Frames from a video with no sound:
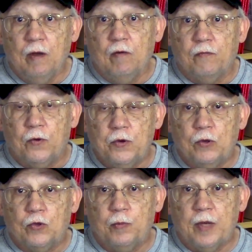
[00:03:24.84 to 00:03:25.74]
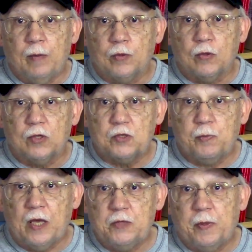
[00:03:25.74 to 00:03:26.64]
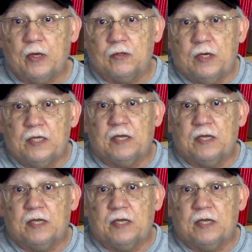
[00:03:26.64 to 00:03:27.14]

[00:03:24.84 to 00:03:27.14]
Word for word: for you to be able to displace because it is